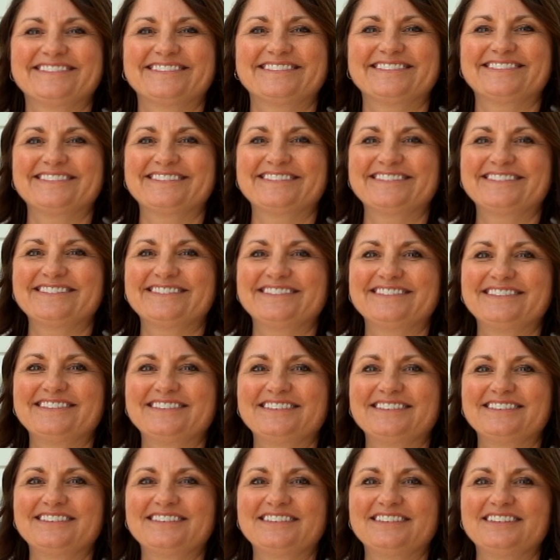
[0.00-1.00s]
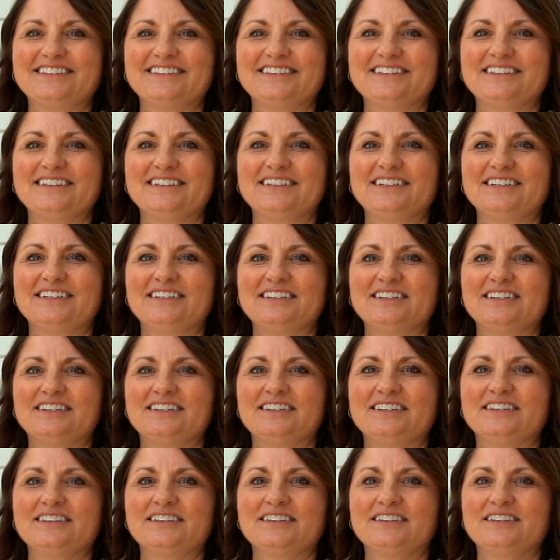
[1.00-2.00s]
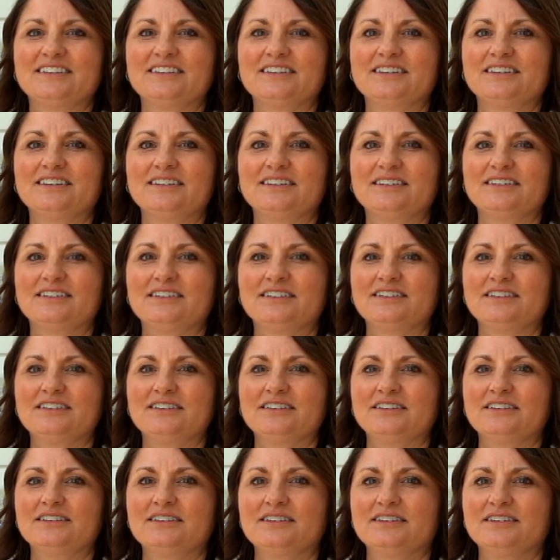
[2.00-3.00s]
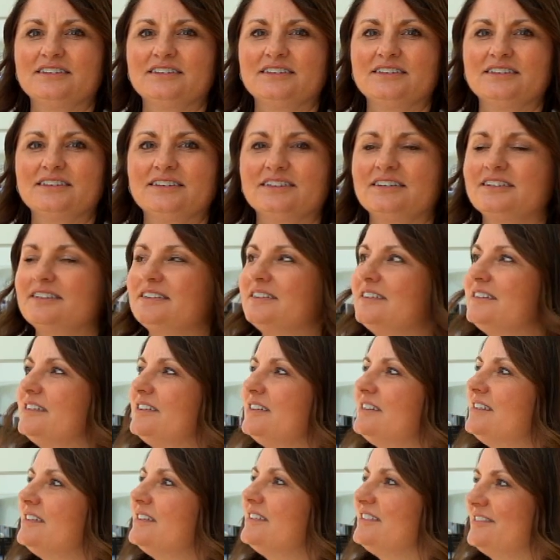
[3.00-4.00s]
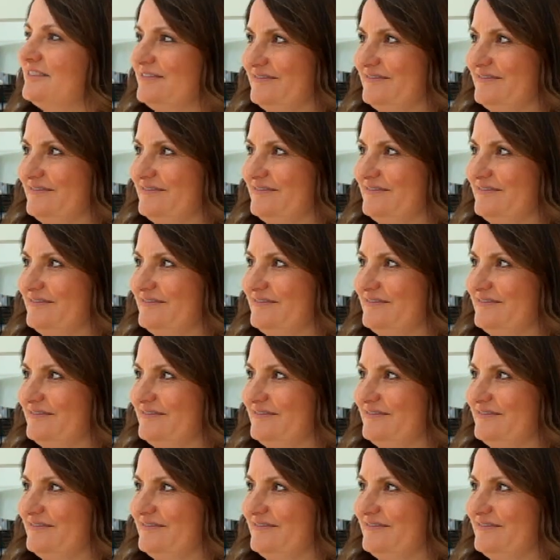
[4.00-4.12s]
No words are spoken by the person on screen.